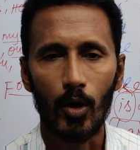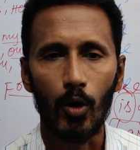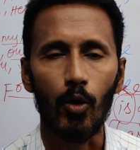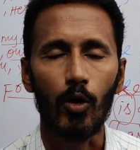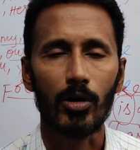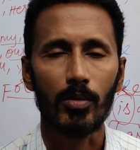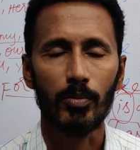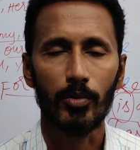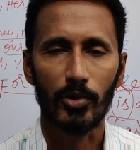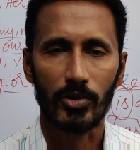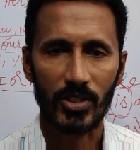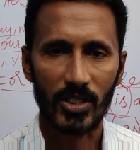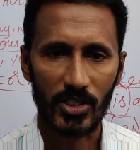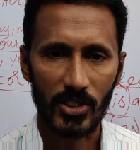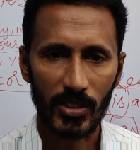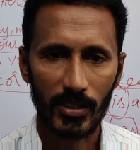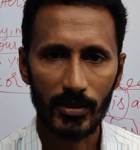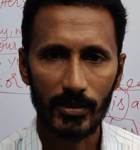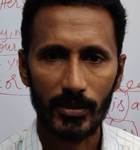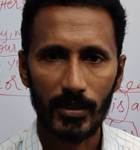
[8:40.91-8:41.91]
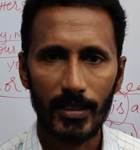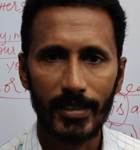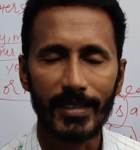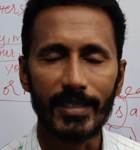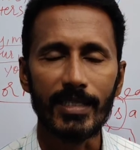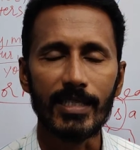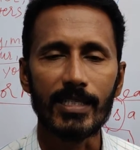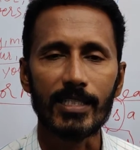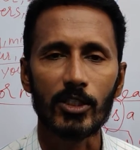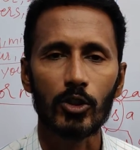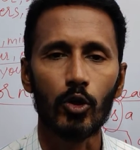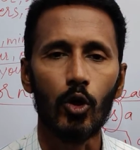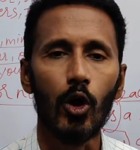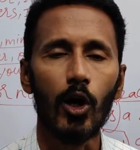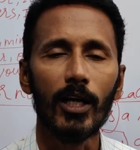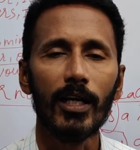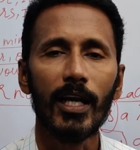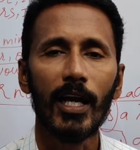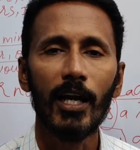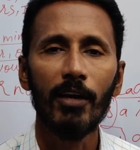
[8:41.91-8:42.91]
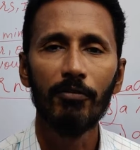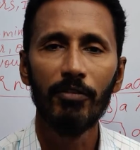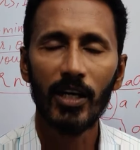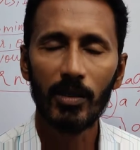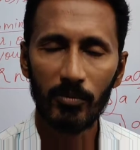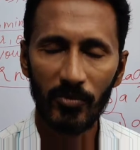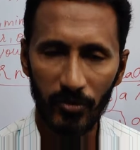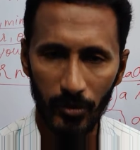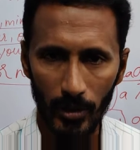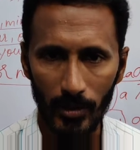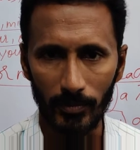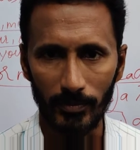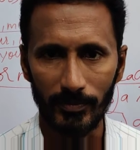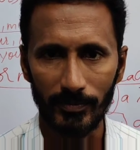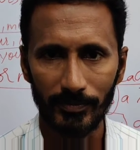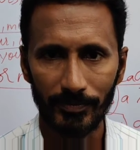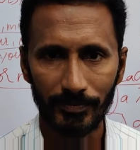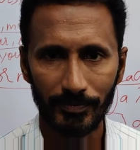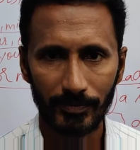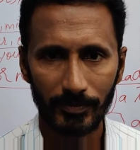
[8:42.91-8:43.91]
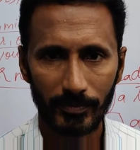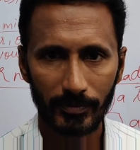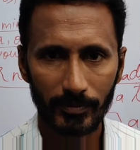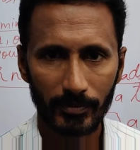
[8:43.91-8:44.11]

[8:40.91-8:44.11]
or possession is called a verb form.